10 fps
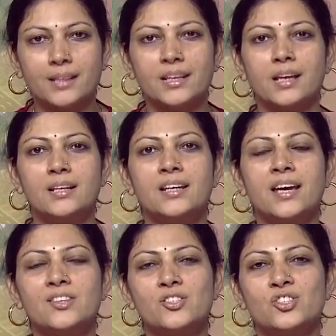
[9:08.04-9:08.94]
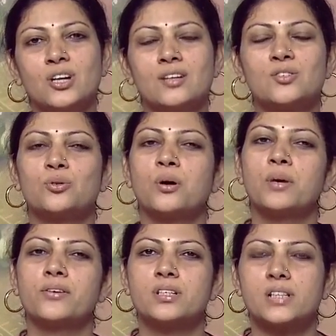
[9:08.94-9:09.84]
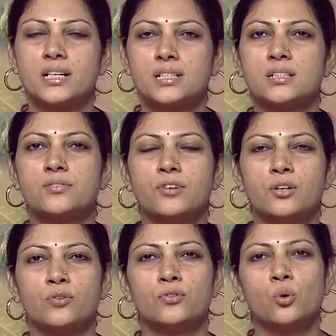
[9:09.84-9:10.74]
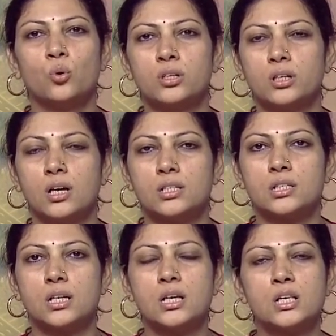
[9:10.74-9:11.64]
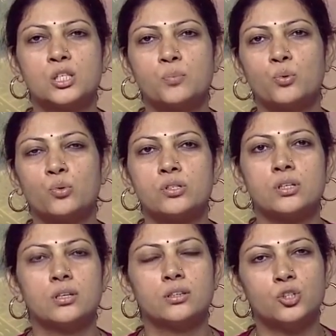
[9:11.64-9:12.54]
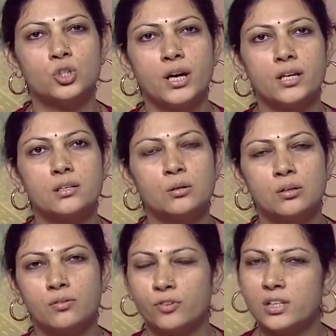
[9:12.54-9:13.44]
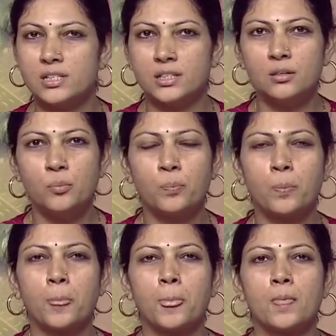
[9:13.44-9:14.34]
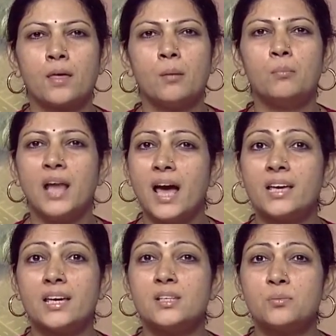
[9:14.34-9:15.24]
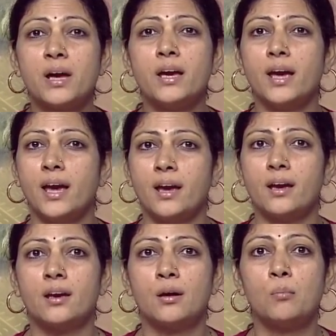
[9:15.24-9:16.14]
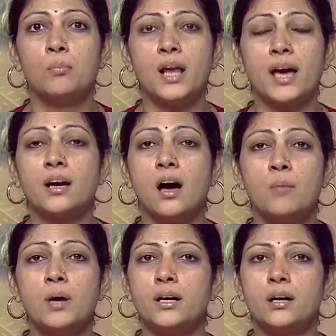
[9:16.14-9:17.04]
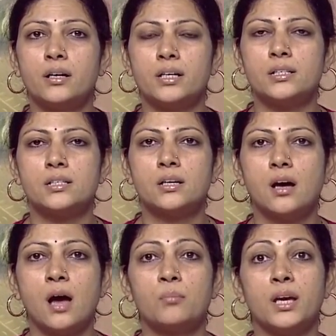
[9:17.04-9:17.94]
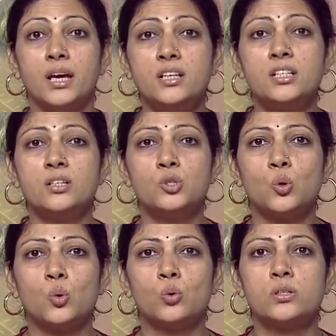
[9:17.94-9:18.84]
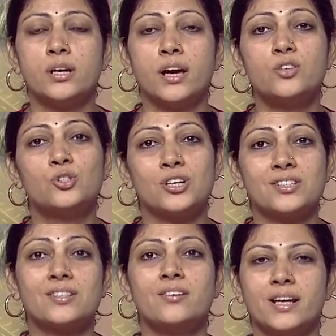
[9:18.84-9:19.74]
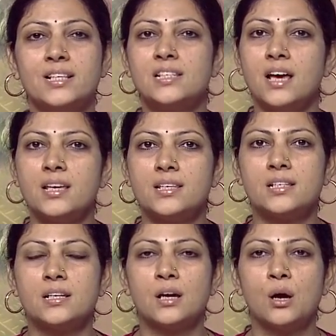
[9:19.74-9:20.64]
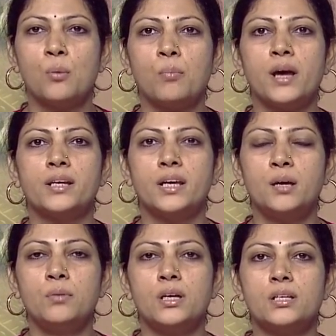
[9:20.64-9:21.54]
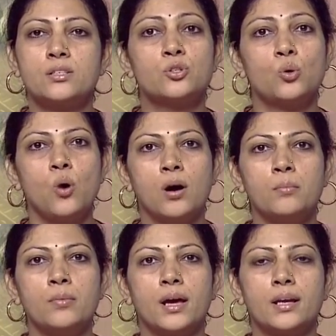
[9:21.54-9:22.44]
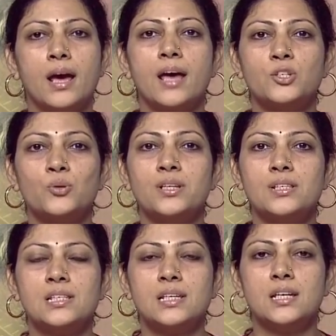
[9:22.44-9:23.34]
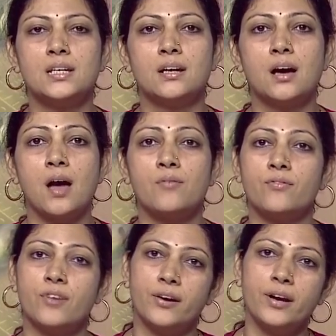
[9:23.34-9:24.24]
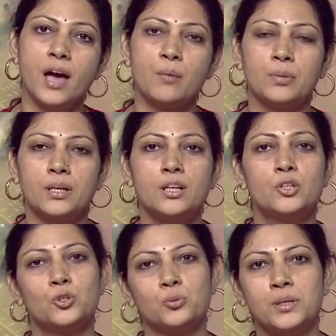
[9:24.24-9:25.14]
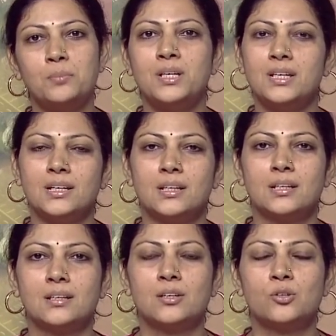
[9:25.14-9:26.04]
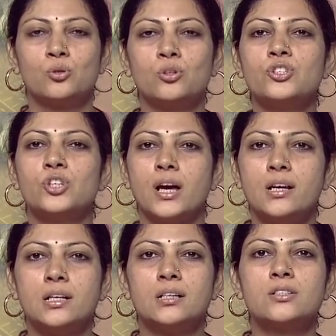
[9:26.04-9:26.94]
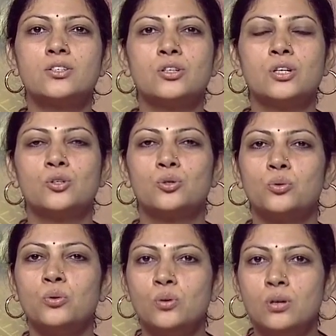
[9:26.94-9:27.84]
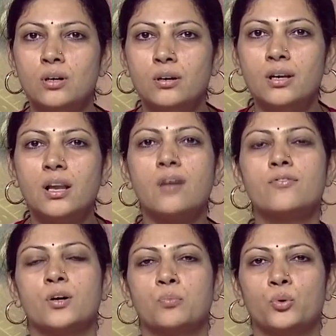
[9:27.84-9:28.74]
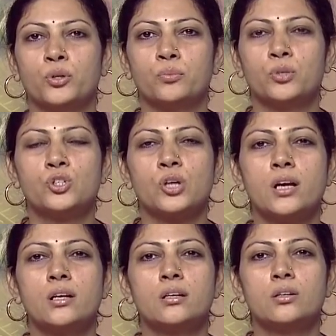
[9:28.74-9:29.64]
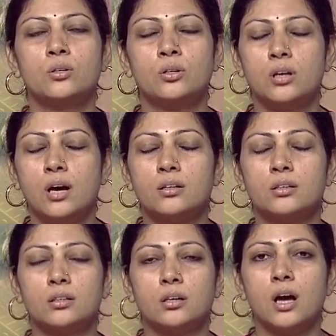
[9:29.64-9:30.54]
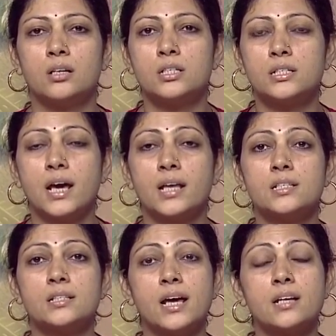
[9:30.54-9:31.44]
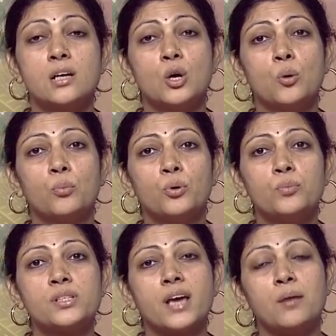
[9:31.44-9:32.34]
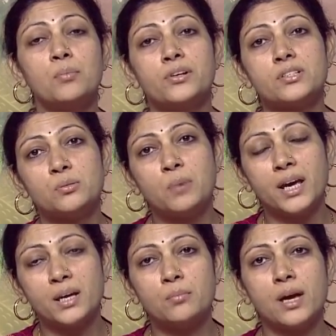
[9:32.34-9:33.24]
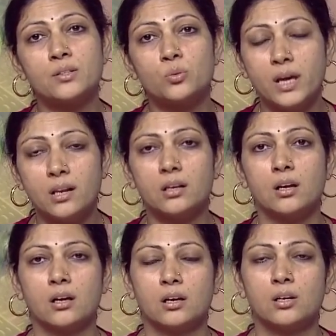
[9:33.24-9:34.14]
and then he gets a chance to come and recite it in front of the whole class. Suppose the child fills in, black is my hair, black are my eyes, I'm 8 years old and just the right size. My name is Soham, and as you can see, I'm very happy to be me. So the child learns to love a poem. The child understands that poems can be written by him as well.